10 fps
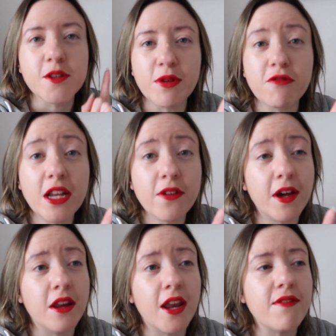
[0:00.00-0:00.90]
It's been really
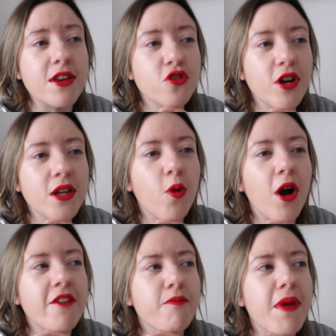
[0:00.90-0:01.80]
fun and I've enjoyed what I've